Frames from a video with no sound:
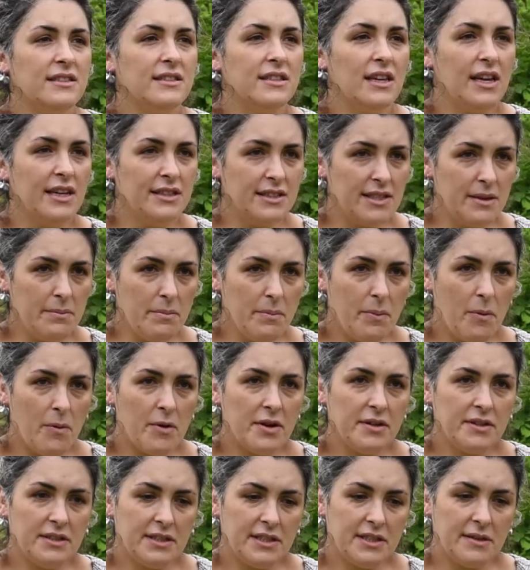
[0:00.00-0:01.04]
It's
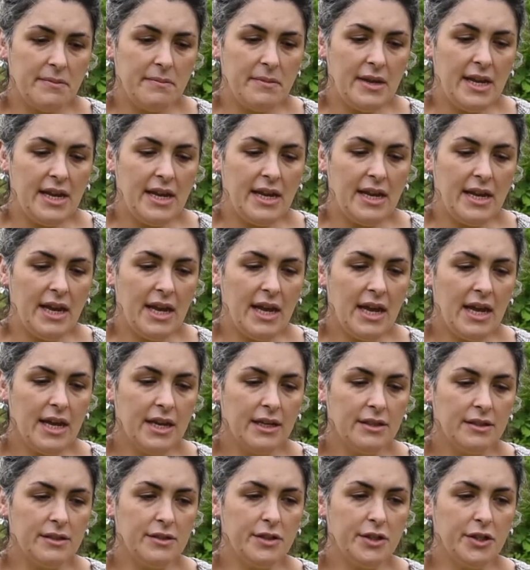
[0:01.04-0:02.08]
important to me
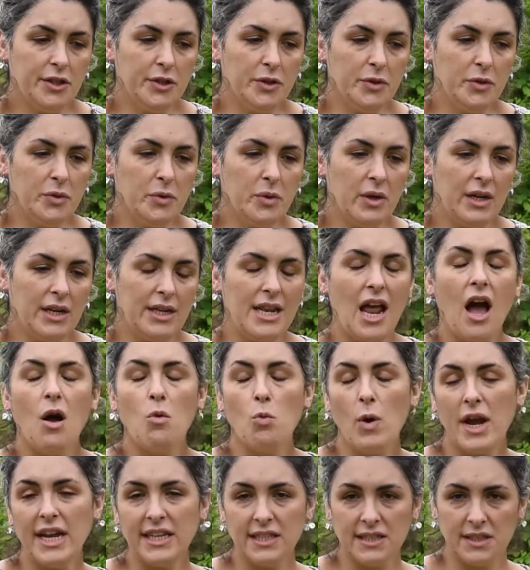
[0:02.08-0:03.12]
to not
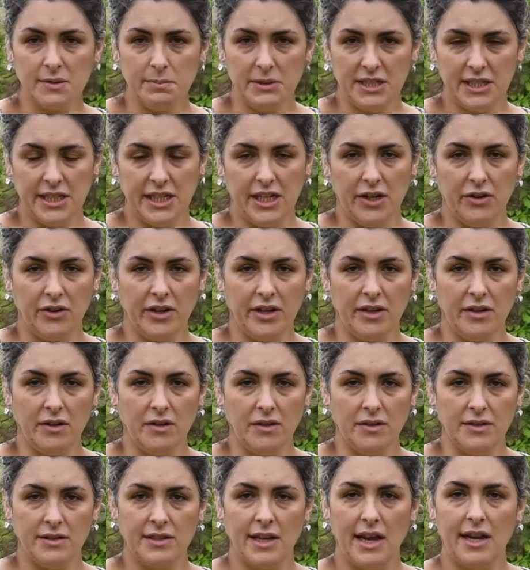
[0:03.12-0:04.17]
waste
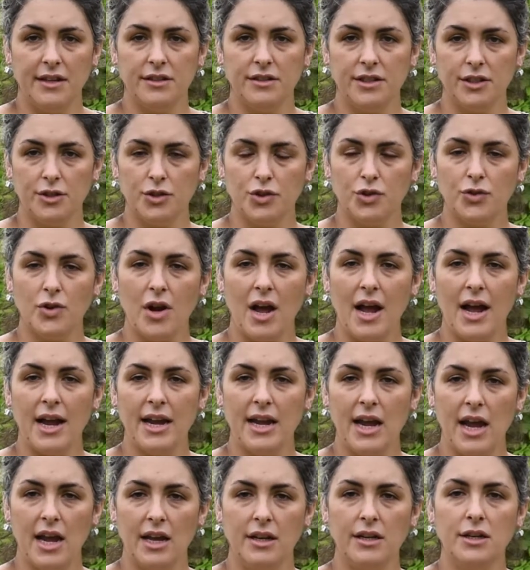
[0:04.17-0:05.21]
materials and to
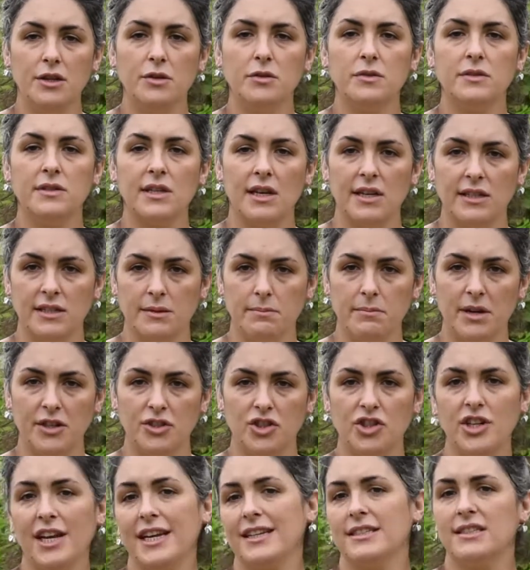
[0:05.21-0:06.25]
try and use as
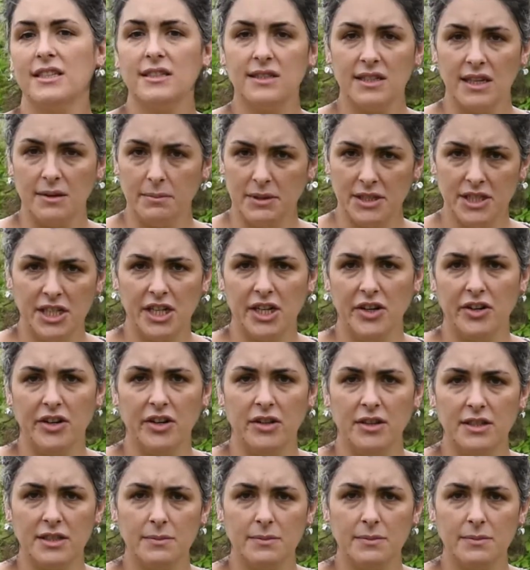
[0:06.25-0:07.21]
much existing material as